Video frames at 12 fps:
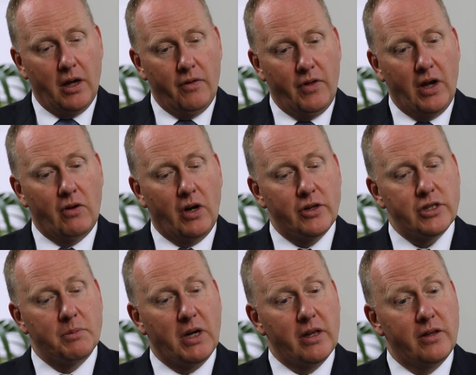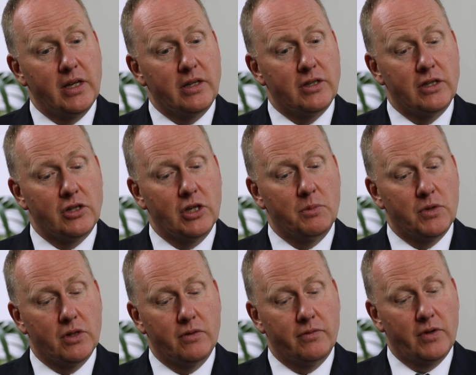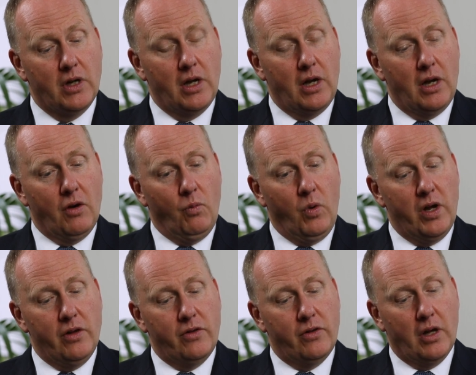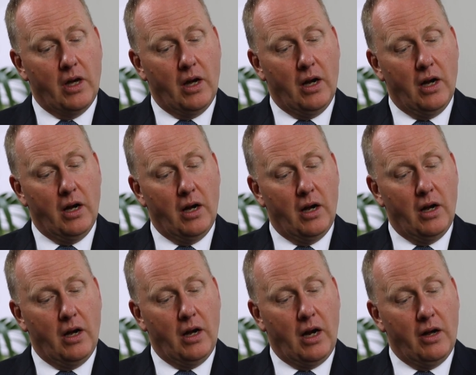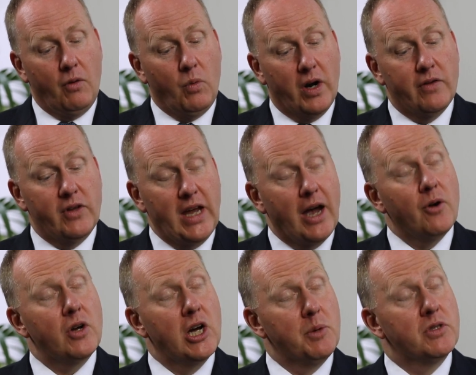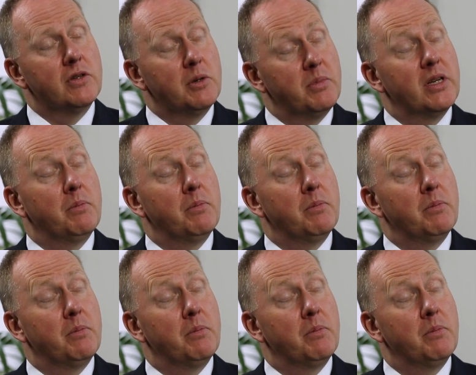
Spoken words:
There are some other things in terms of with one of the outcomes of the